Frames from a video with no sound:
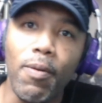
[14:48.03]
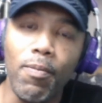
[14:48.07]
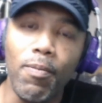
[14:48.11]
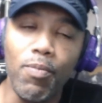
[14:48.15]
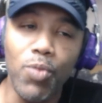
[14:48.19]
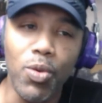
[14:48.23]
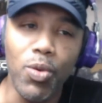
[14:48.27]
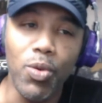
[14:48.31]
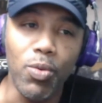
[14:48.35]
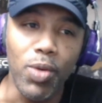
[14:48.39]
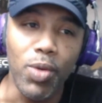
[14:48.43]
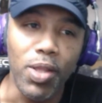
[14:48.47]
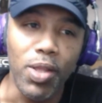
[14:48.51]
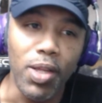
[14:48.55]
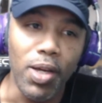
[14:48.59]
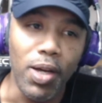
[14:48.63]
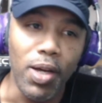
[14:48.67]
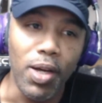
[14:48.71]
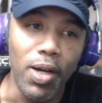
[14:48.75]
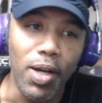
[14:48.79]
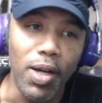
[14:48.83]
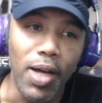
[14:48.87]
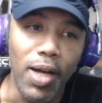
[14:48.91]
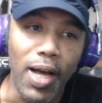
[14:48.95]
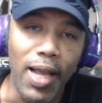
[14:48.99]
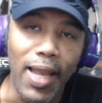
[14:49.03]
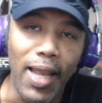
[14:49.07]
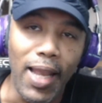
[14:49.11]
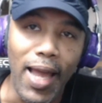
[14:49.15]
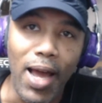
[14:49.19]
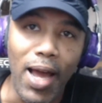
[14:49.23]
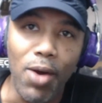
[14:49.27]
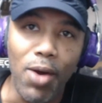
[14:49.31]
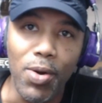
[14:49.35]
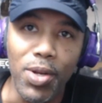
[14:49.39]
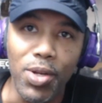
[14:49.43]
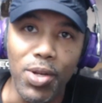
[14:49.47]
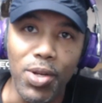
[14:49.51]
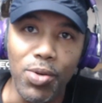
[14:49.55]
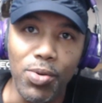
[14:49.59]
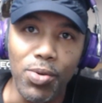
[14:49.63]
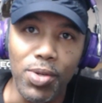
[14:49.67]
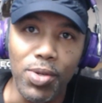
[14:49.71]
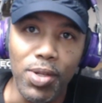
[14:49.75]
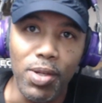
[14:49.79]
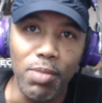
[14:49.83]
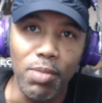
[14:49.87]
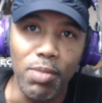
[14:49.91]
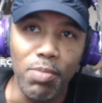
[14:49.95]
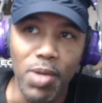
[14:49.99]
With allowing you
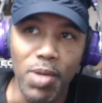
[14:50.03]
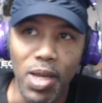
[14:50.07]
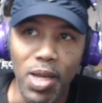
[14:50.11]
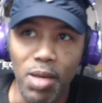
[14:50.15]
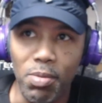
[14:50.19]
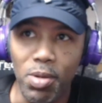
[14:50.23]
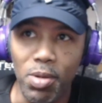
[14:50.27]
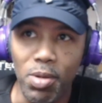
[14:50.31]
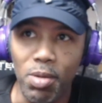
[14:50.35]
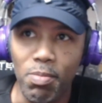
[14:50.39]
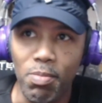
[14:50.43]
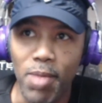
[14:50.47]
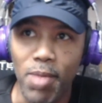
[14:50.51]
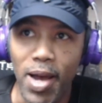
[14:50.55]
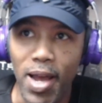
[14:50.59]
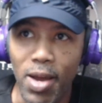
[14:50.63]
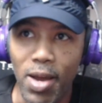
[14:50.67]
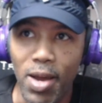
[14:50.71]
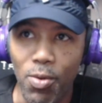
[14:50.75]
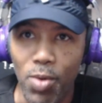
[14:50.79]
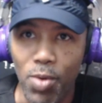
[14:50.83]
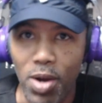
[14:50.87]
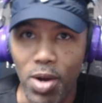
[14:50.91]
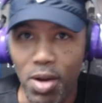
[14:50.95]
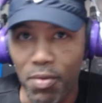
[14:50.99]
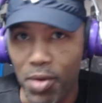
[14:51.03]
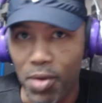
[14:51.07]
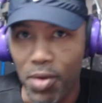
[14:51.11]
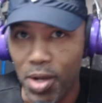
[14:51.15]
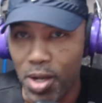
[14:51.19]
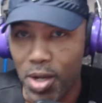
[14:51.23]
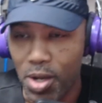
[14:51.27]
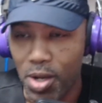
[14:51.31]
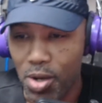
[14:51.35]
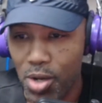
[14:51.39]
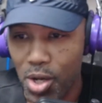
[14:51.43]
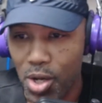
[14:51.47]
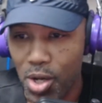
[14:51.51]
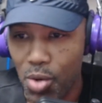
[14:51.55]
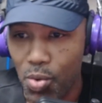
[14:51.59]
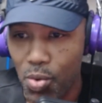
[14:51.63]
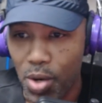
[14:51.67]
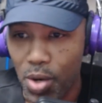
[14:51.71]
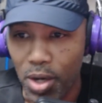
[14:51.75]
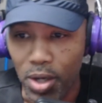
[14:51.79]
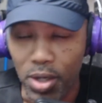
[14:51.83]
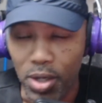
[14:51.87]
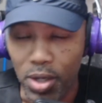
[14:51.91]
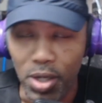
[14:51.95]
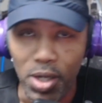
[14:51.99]
to be able to buy whatever the hell you
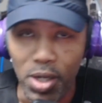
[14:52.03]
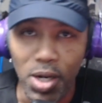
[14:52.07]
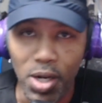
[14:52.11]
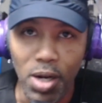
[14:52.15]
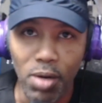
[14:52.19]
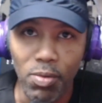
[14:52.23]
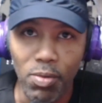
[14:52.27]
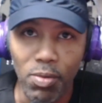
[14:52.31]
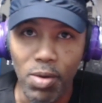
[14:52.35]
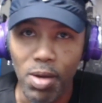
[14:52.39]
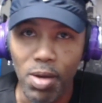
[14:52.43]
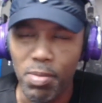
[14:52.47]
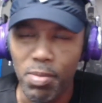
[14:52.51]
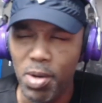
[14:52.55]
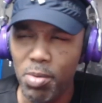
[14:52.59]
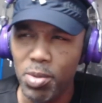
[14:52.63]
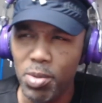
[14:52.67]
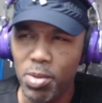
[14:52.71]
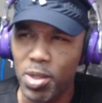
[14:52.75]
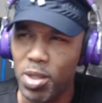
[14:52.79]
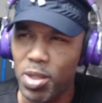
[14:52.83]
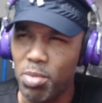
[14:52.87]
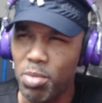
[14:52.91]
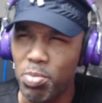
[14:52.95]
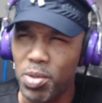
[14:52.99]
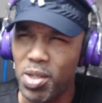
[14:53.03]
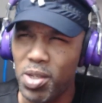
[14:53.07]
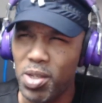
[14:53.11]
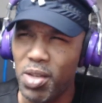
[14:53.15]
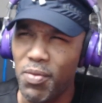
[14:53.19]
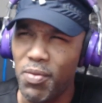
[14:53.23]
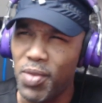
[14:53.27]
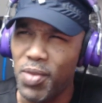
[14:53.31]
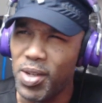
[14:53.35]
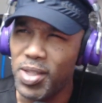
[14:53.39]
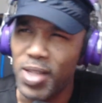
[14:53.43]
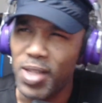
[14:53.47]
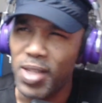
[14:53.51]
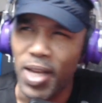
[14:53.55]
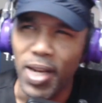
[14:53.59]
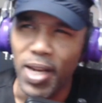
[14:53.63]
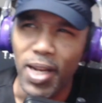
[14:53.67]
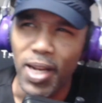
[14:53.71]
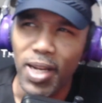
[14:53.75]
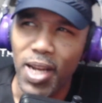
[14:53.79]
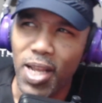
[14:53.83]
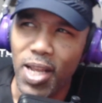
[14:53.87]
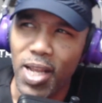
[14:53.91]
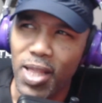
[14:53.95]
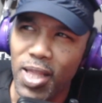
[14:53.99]
want on the dark web. There was a specific site. I
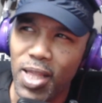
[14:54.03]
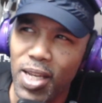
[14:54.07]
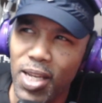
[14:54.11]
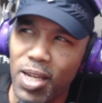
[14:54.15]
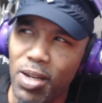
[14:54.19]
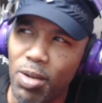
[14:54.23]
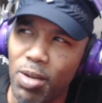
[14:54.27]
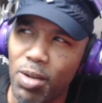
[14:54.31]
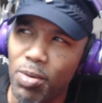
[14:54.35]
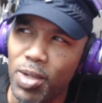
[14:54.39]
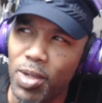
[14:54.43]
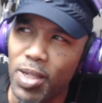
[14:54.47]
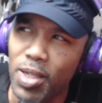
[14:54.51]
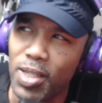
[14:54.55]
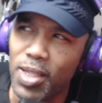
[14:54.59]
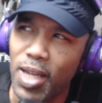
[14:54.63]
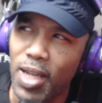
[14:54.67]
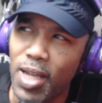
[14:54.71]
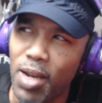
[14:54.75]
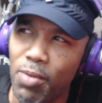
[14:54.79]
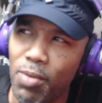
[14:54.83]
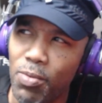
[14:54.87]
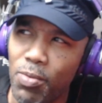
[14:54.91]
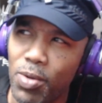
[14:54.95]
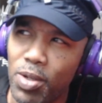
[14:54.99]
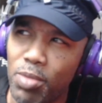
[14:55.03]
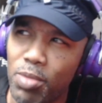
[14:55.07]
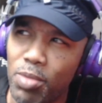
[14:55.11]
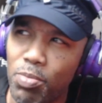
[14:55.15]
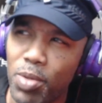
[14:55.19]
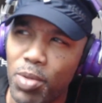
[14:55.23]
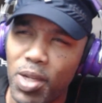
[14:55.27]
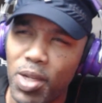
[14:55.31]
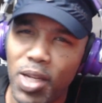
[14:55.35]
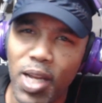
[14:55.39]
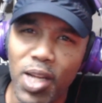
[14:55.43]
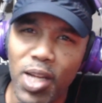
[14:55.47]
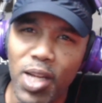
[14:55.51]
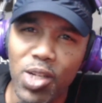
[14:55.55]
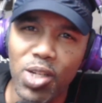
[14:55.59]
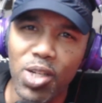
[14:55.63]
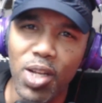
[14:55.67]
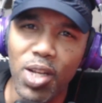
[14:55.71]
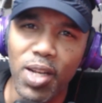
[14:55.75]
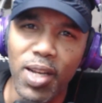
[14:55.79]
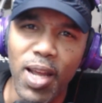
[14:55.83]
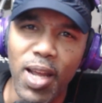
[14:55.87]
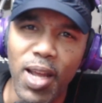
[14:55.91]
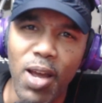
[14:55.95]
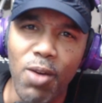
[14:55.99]
can't think of what the site was, but it got
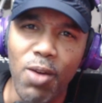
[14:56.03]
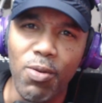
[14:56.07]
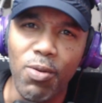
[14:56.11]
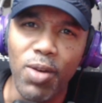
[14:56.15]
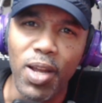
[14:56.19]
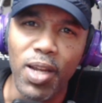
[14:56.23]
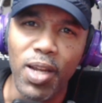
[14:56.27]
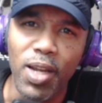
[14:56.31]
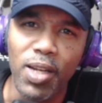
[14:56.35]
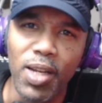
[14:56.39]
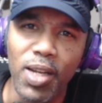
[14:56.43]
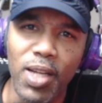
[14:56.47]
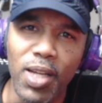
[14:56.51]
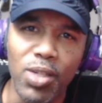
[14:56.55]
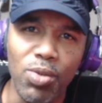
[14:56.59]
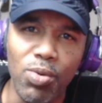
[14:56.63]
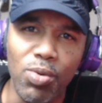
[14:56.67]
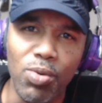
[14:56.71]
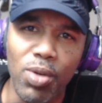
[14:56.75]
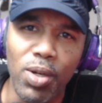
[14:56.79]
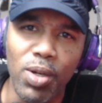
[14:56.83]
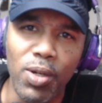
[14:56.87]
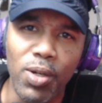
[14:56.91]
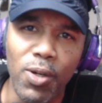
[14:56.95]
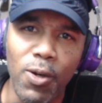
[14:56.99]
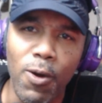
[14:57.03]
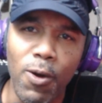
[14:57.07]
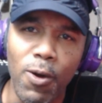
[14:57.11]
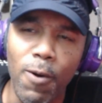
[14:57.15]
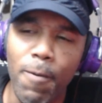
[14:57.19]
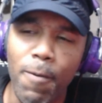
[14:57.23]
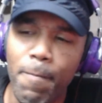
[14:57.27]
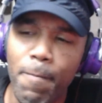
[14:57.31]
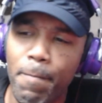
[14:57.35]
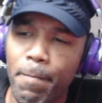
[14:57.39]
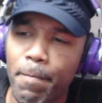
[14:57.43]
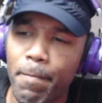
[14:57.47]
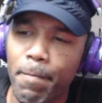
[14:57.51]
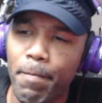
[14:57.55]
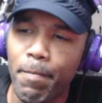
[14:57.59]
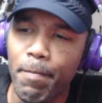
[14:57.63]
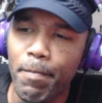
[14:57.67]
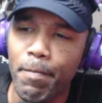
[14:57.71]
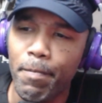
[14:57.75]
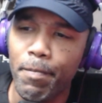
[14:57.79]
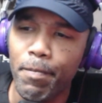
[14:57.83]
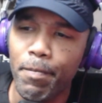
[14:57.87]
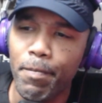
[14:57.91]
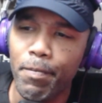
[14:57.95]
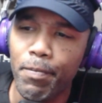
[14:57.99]
shut down like not too long ago.
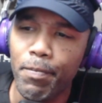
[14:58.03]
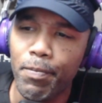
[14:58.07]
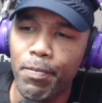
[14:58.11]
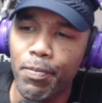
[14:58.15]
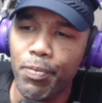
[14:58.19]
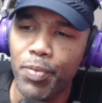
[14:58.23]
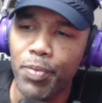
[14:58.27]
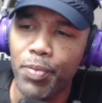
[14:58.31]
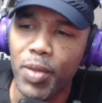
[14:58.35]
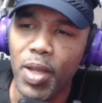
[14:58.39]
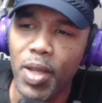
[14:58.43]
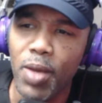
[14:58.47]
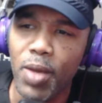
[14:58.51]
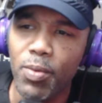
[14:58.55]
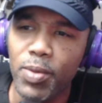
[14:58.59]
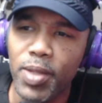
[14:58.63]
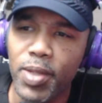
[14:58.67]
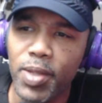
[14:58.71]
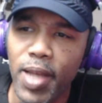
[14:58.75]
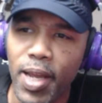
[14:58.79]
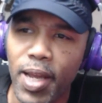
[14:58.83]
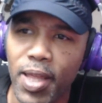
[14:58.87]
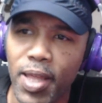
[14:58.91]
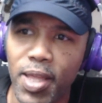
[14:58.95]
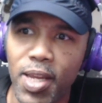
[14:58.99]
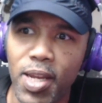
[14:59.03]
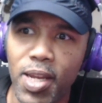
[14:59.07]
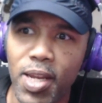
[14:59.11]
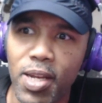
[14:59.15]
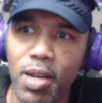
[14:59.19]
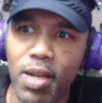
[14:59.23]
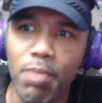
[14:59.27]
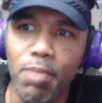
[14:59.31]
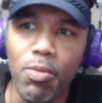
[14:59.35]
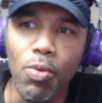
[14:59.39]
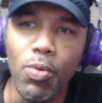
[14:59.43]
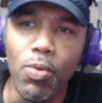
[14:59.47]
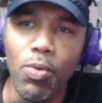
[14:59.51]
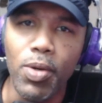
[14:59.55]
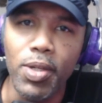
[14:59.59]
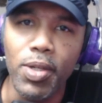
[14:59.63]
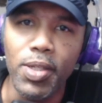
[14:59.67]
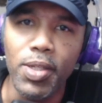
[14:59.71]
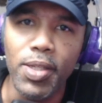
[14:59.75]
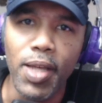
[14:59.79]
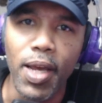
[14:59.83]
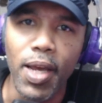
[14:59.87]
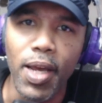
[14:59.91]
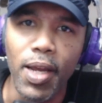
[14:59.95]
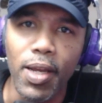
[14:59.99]
It was like the #1
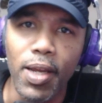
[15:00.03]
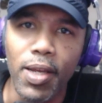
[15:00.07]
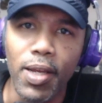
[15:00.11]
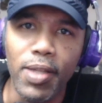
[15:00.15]
site.